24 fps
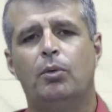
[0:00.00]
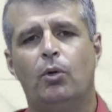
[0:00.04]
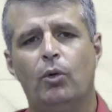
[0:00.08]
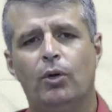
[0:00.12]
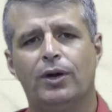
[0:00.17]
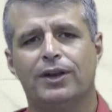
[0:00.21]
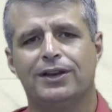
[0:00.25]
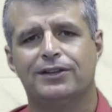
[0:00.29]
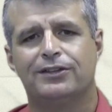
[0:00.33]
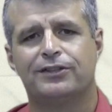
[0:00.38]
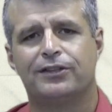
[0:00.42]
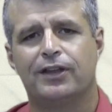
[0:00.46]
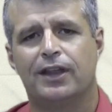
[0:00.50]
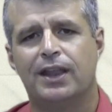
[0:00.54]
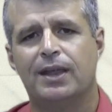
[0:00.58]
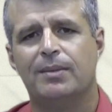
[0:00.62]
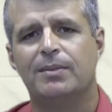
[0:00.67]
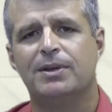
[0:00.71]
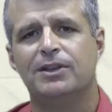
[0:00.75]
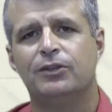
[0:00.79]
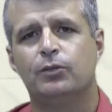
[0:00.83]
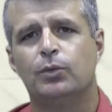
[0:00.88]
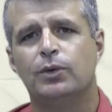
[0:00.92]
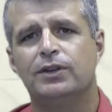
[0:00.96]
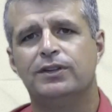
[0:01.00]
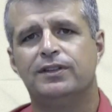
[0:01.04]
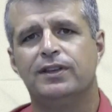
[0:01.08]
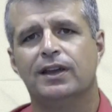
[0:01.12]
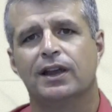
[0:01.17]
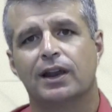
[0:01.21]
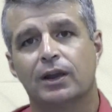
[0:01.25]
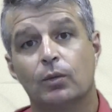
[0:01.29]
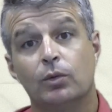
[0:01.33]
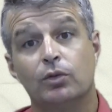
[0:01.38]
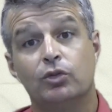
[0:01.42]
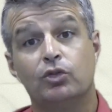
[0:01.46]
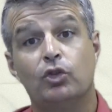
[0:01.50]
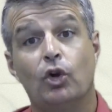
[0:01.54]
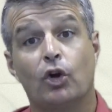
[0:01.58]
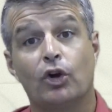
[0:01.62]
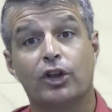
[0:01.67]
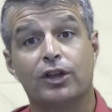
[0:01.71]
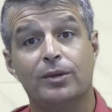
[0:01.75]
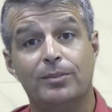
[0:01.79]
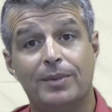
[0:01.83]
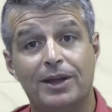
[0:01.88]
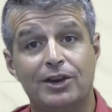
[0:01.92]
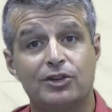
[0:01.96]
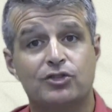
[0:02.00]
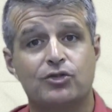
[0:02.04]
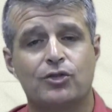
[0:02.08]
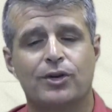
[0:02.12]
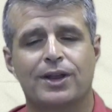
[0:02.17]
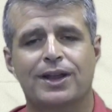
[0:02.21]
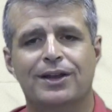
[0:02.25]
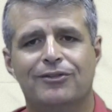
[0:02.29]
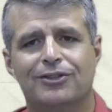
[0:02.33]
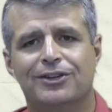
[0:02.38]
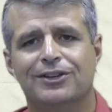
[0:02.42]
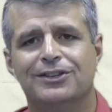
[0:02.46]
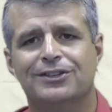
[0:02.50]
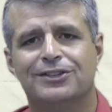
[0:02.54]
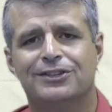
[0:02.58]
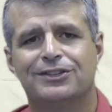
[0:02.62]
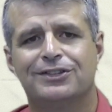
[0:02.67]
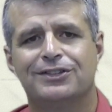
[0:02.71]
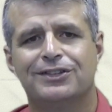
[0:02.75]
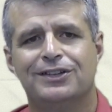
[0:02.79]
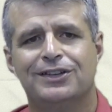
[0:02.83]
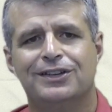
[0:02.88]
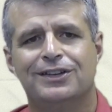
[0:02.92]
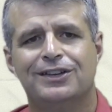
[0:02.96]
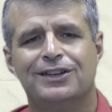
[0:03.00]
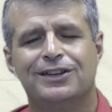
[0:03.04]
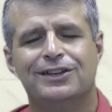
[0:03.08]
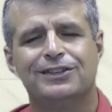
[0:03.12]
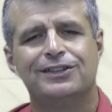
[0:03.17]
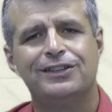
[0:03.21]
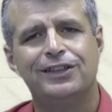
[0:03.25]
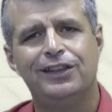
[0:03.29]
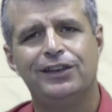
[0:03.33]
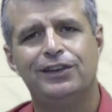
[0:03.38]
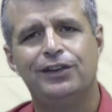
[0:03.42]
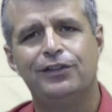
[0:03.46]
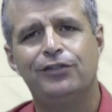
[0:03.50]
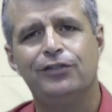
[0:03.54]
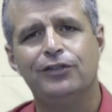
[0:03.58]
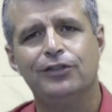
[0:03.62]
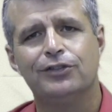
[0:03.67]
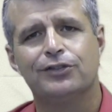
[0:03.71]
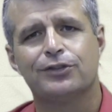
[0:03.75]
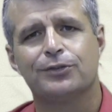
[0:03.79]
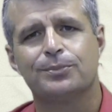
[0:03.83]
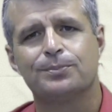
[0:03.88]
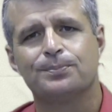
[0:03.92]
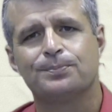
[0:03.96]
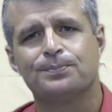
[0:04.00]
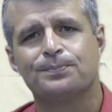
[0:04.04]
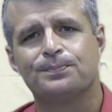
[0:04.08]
point. So that means we're dealing with documentary evidence. See the difference?